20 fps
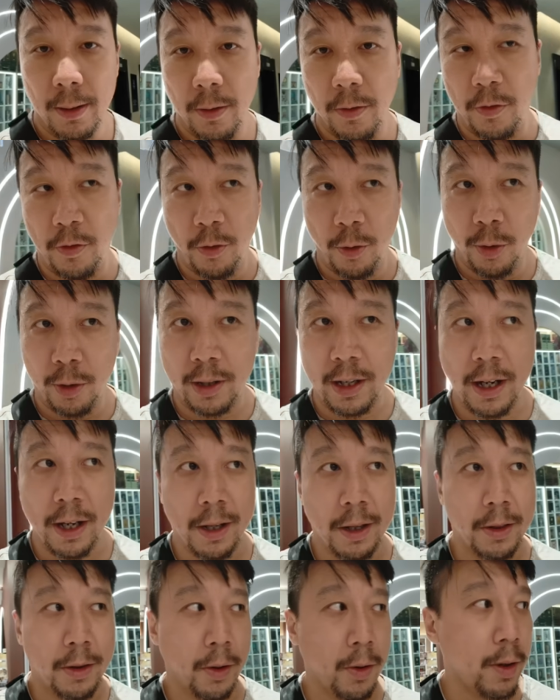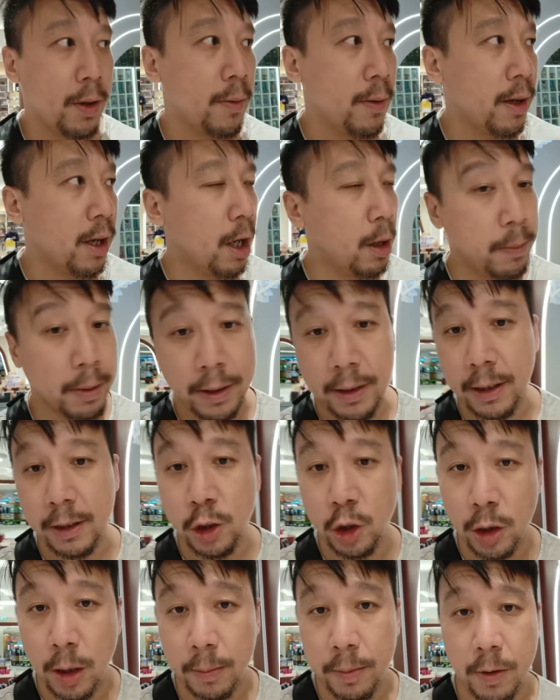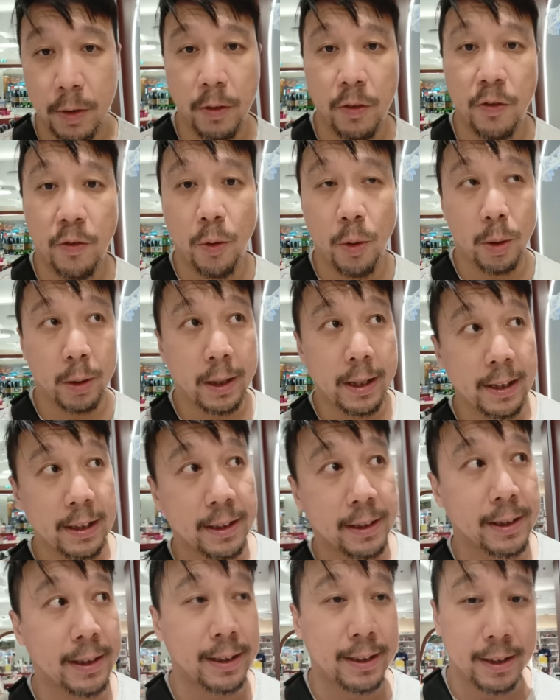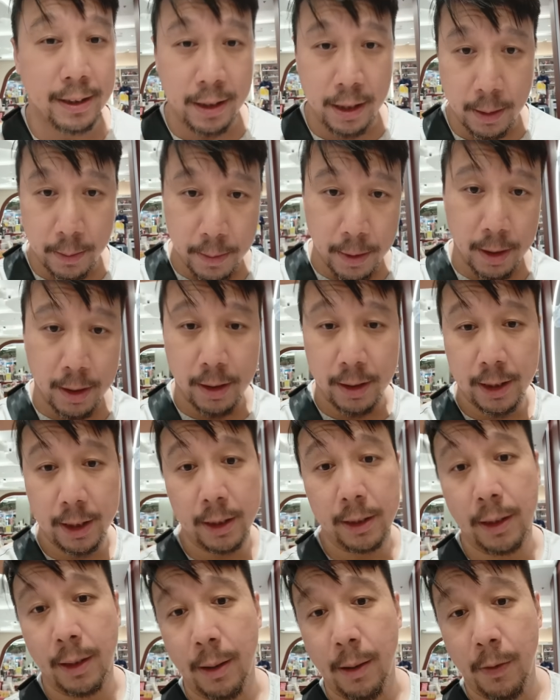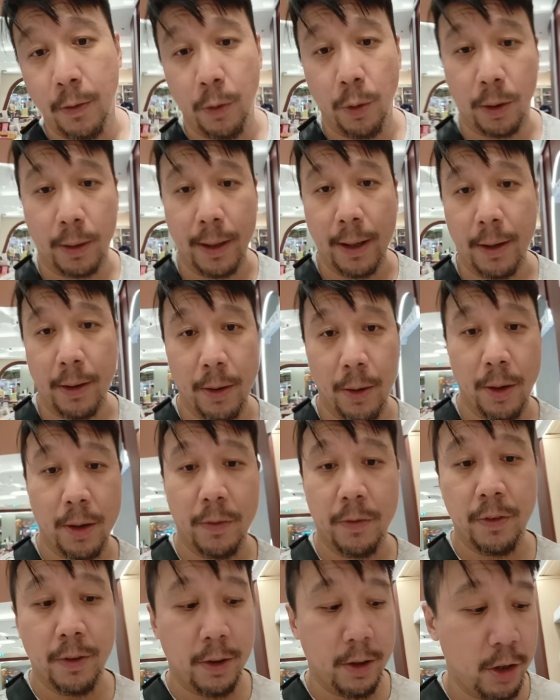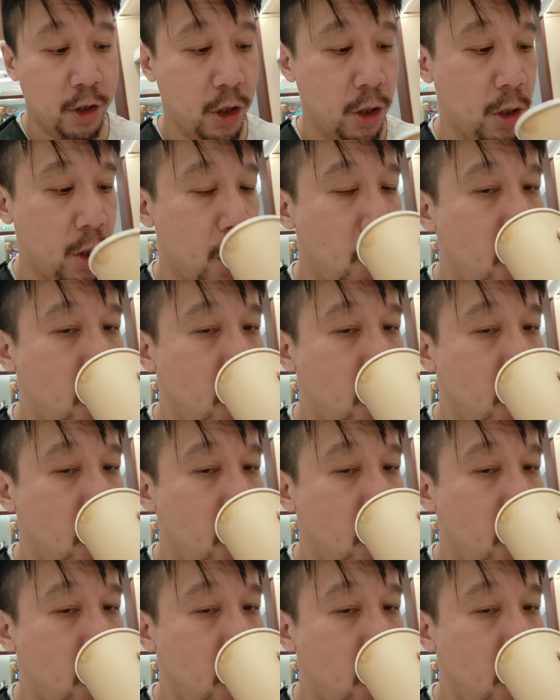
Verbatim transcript: 4K 30 right now, but you can show up to 4K 60, but this is a 4K 30 footage.